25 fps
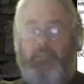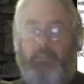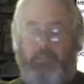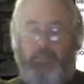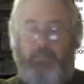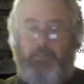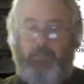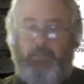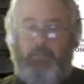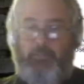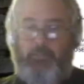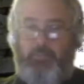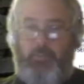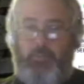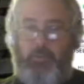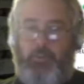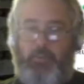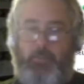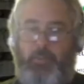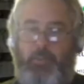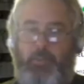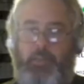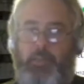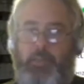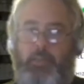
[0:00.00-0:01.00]
So
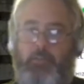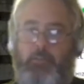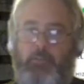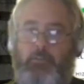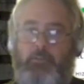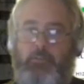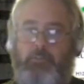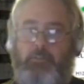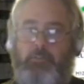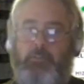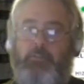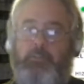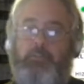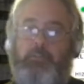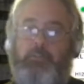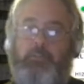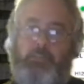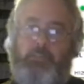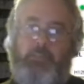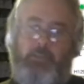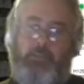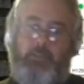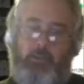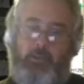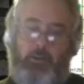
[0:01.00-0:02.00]
depending
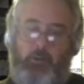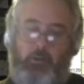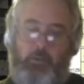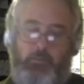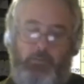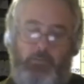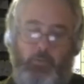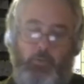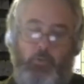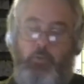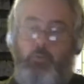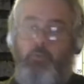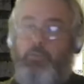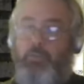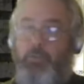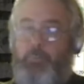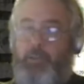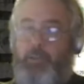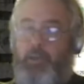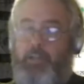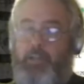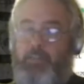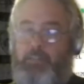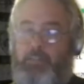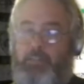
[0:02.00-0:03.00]
on your
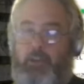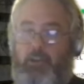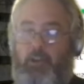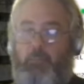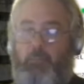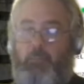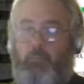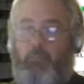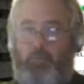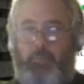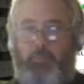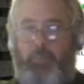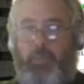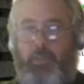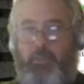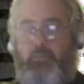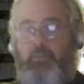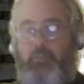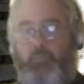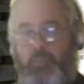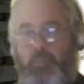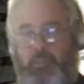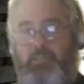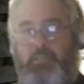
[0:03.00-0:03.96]
departure time will depend on which